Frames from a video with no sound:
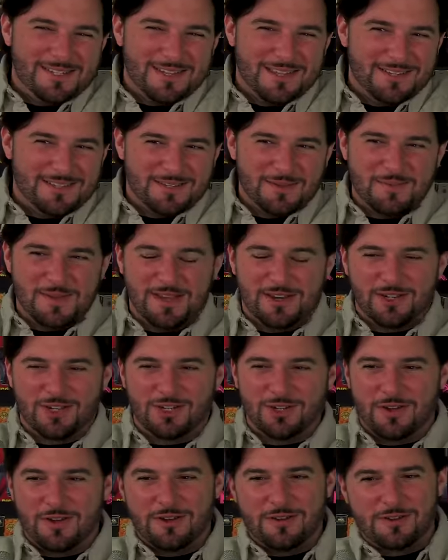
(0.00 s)
least like some kind of
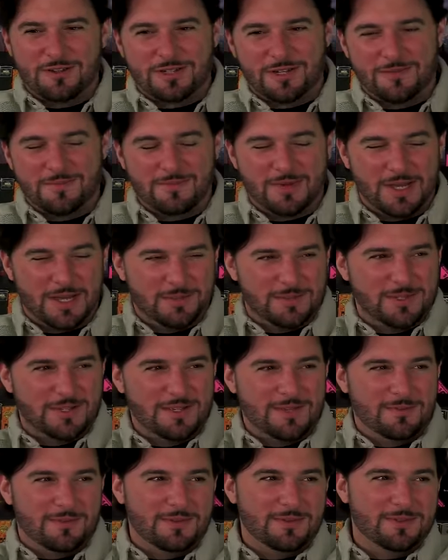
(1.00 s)
shark or something pops
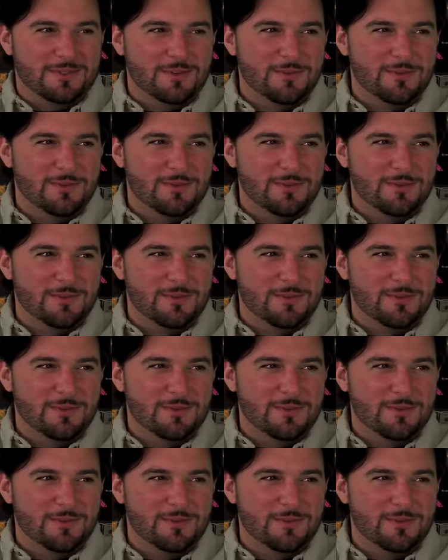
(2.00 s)
up and